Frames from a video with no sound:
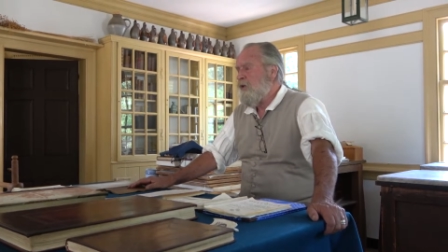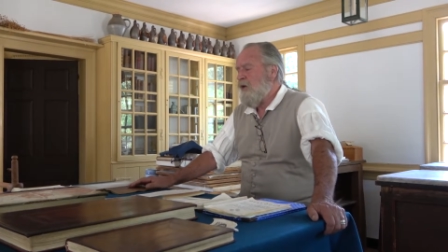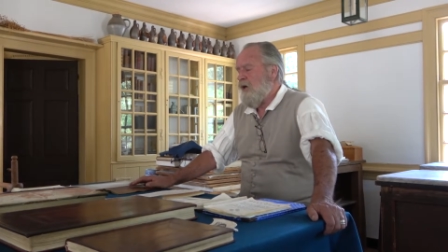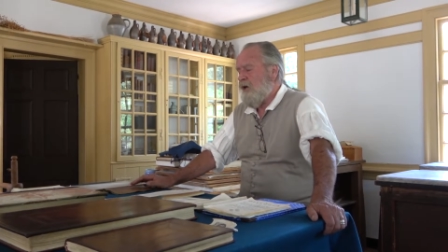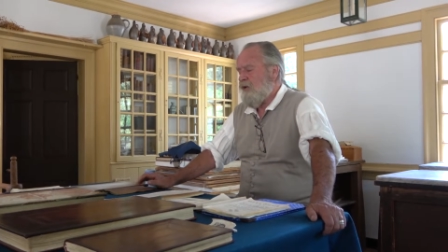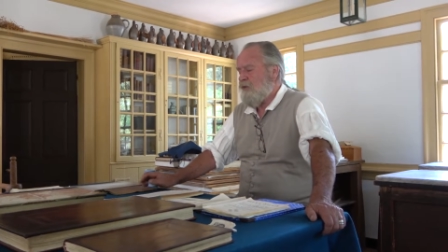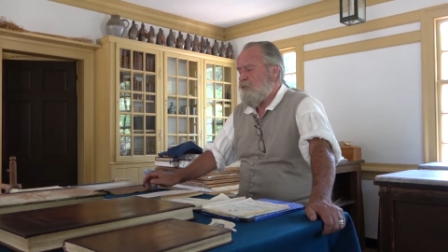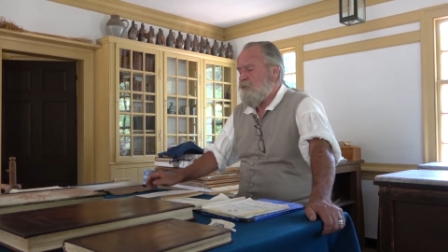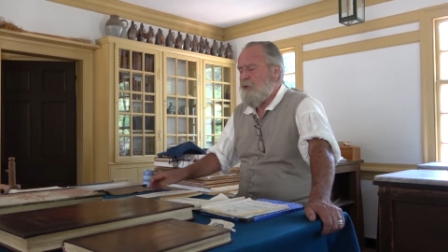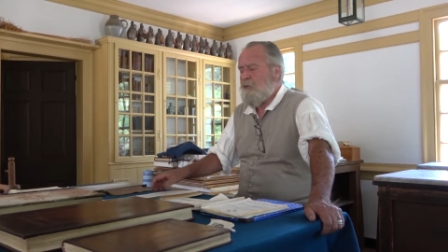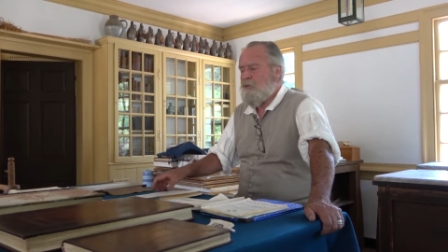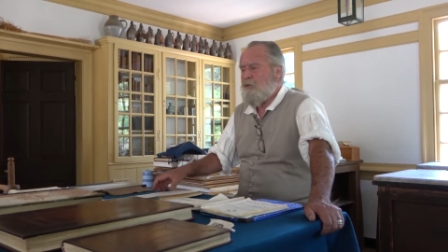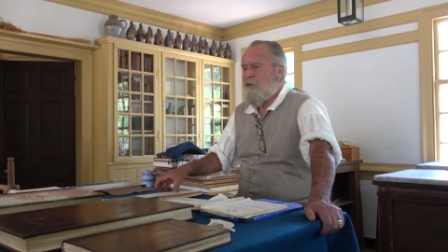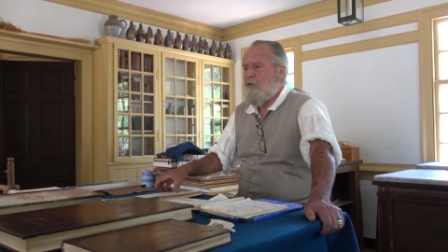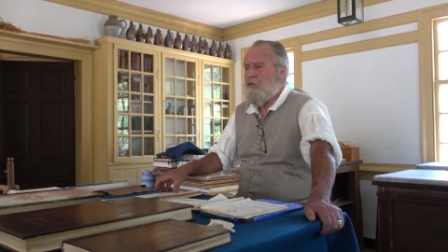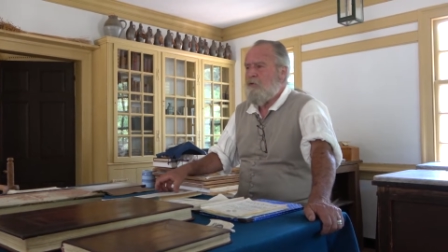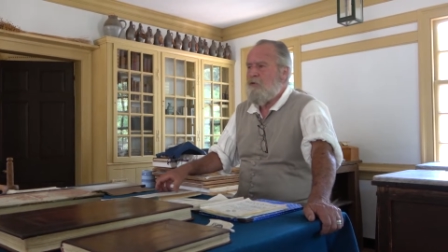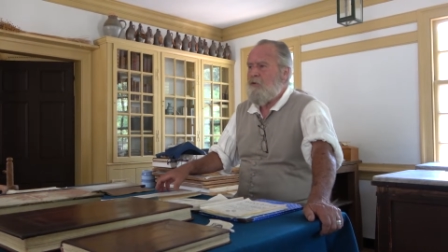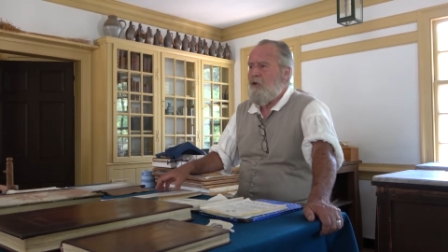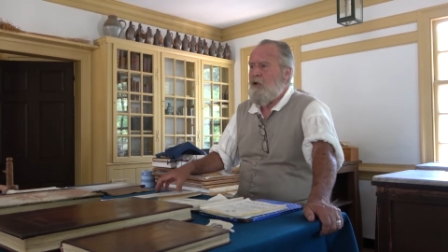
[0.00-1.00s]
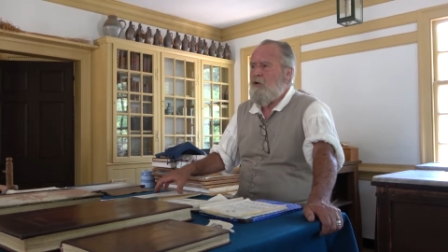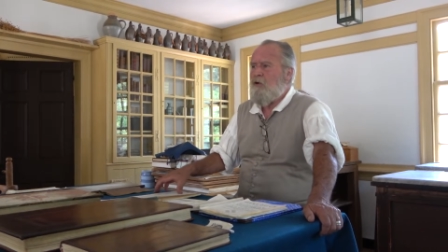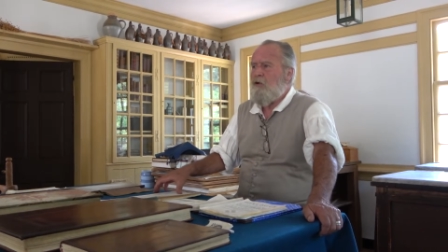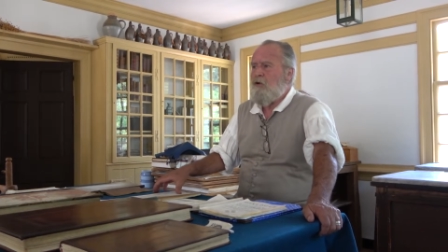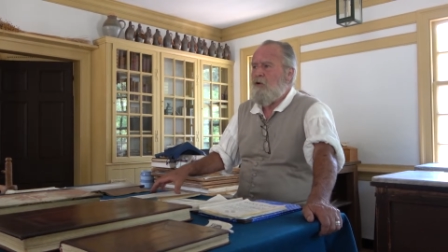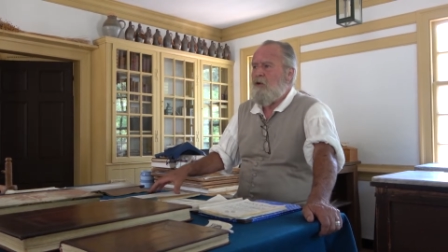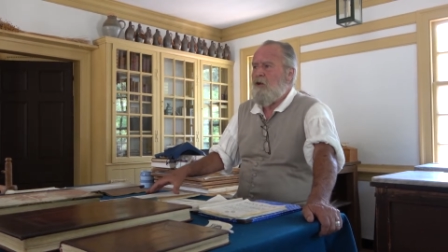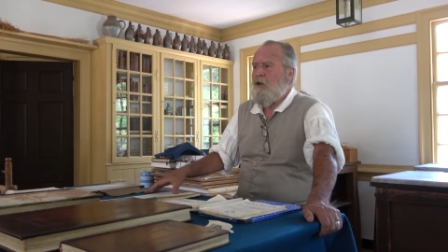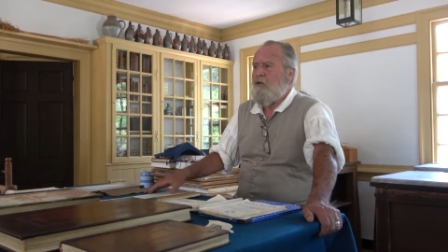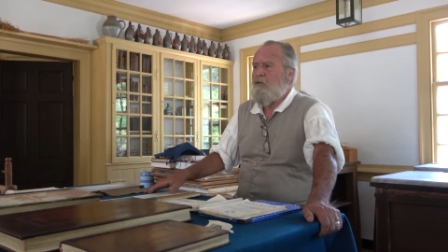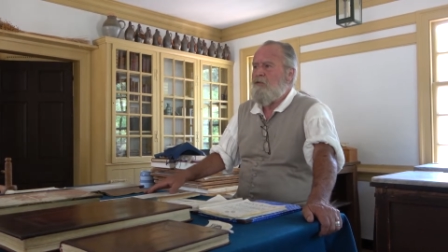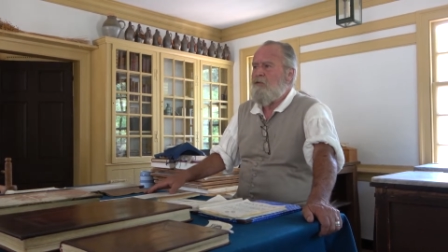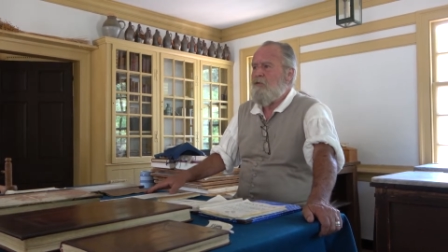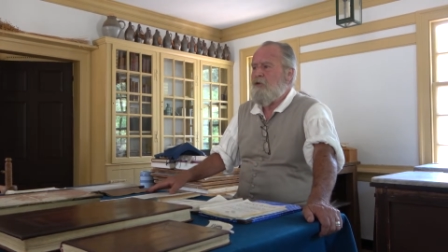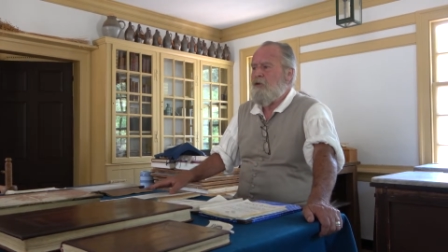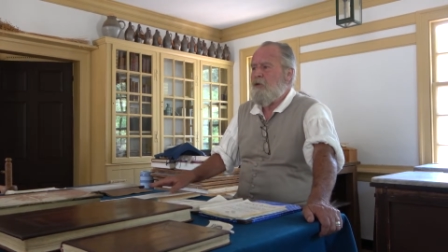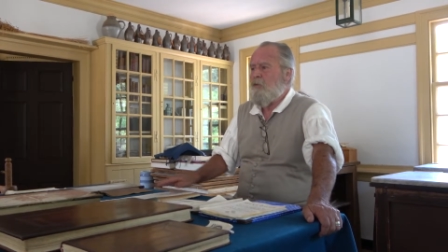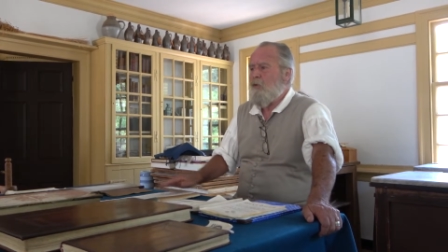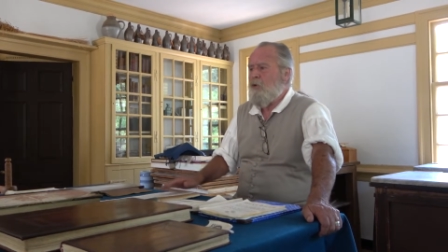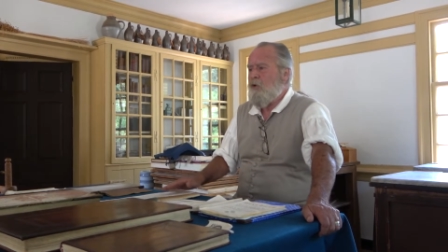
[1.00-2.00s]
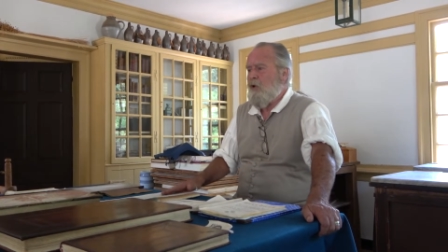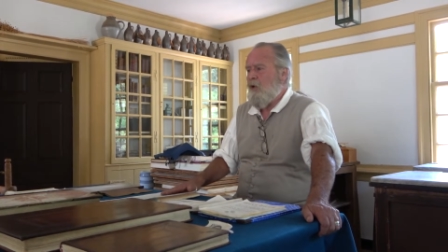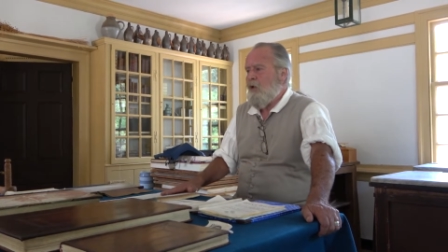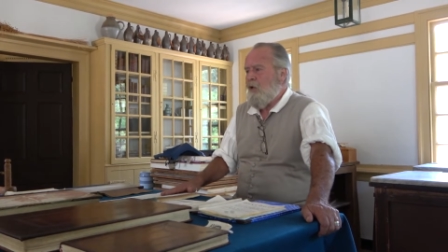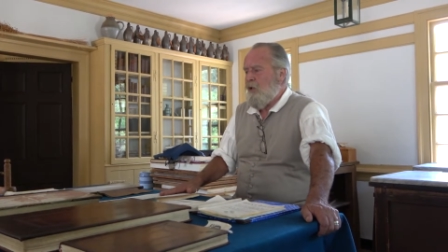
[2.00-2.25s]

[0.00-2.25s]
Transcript: I guess people don't do that in our classes anymore.